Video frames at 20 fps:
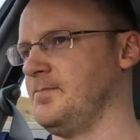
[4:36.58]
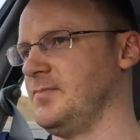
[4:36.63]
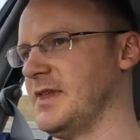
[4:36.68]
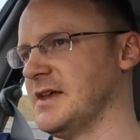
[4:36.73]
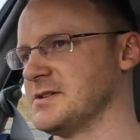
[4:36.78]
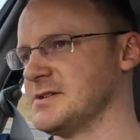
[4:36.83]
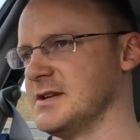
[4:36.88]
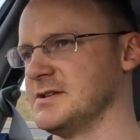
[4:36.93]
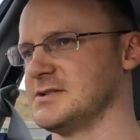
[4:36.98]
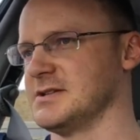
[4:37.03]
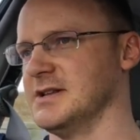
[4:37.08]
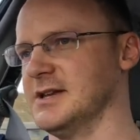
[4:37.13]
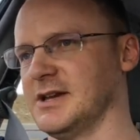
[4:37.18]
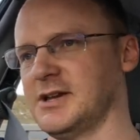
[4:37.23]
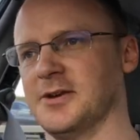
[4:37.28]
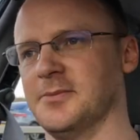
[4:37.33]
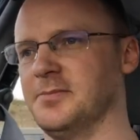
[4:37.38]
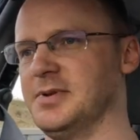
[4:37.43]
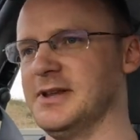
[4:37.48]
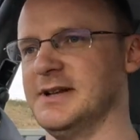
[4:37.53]
essentially
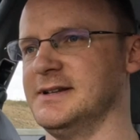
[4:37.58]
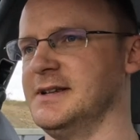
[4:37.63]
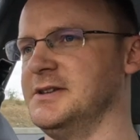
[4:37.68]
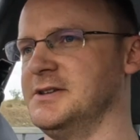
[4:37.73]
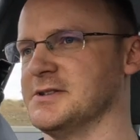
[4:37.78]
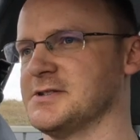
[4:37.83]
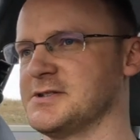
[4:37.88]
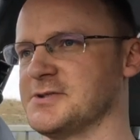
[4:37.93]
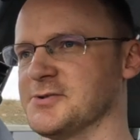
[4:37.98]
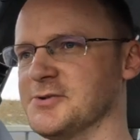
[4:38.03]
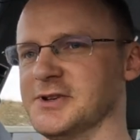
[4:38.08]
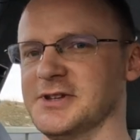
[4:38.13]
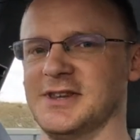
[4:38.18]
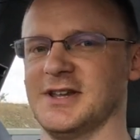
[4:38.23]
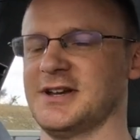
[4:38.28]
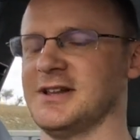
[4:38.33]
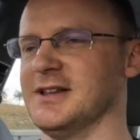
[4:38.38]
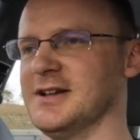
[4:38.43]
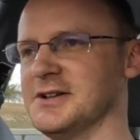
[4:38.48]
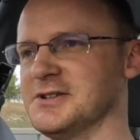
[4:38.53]
it completely destroyed
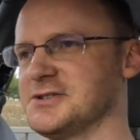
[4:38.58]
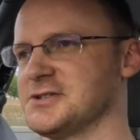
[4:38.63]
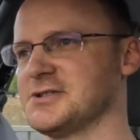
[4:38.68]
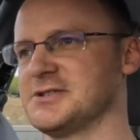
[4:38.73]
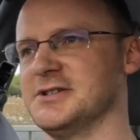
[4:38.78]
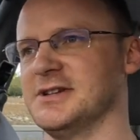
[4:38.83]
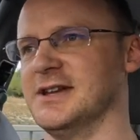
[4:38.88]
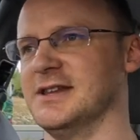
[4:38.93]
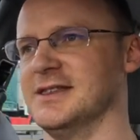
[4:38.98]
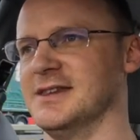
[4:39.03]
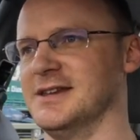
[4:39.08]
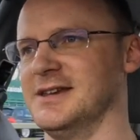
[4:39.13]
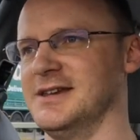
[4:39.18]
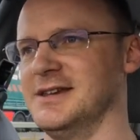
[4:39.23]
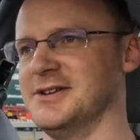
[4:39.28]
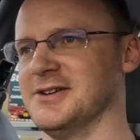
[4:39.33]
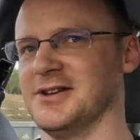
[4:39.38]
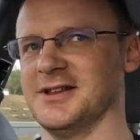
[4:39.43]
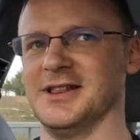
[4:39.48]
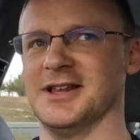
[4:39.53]
the clutch in
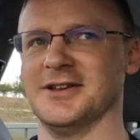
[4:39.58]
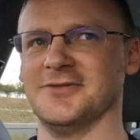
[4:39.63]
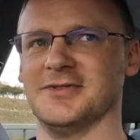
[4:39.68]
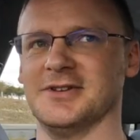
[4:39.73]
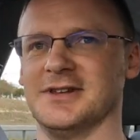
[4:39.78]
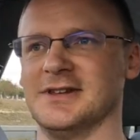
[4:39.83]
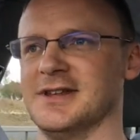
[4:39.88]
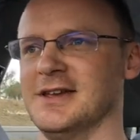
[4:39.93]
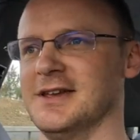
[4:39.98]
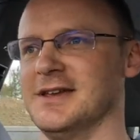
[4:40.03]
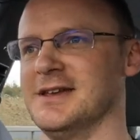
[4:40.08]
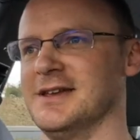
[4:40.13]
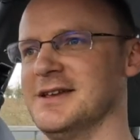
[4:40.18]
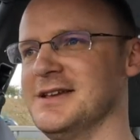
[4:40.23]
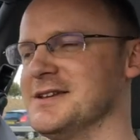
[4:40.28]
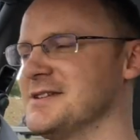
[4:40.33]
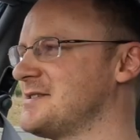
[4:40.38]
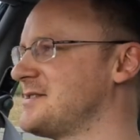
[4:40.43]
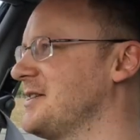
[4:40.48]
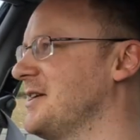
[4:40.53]
the 911.
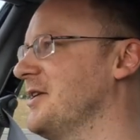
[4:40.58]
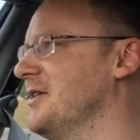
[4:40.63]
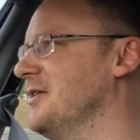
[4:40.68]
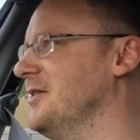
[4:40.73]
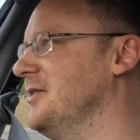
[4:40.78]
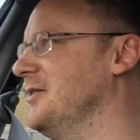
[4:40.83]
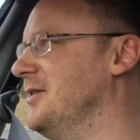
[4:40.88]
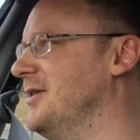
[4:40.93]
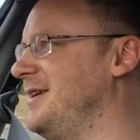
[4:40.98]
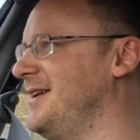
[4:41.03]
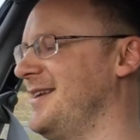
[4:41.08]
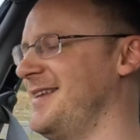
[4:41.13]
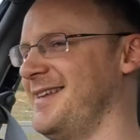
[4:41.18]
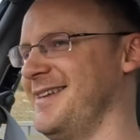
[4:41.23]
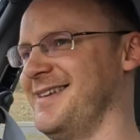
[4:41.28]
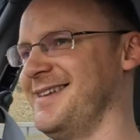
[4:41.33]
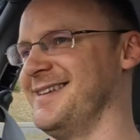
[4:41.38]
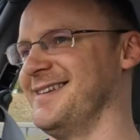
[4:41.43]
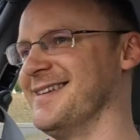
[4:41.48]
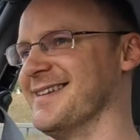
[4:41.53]
So,
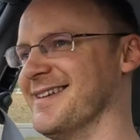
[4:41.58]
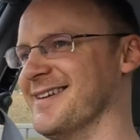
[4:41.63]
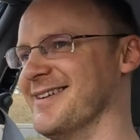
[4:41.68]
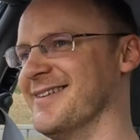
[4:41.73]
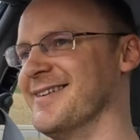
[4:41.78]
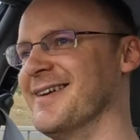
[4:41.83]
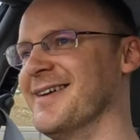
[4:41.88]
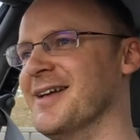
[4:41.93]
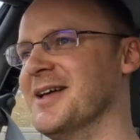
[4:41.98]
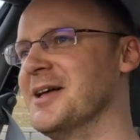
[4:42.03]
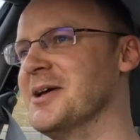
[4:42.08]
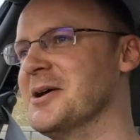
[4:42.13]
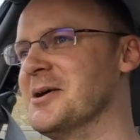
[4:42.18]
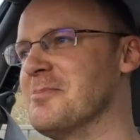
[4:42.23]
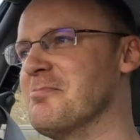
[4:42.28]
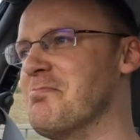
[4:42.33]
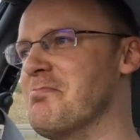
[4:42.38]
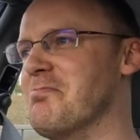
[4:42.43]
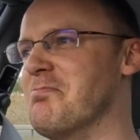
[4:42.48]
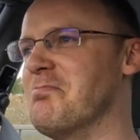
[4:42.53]
you know,
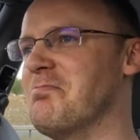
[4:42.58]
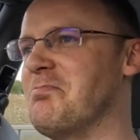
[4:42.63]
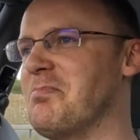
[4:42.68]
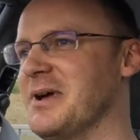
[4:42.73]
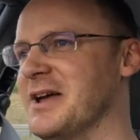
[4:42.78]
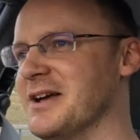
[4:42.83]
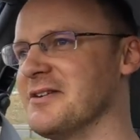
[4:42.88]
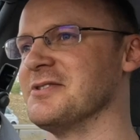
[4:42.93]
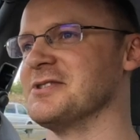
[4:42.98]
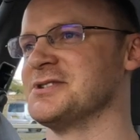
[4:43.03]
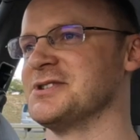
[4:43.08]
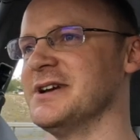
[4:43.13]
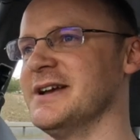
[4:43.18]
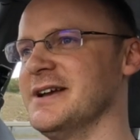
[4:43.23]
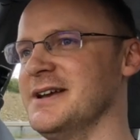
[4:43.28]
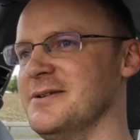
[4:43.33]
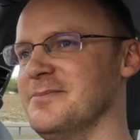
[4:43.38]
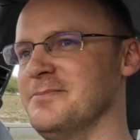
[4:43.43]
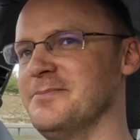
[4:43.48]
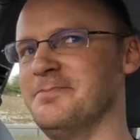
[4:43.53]
bit of a
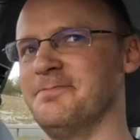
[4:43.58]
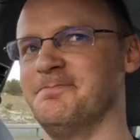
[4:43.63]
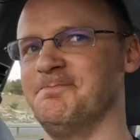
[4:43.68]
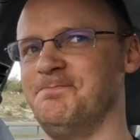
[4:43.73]
shame.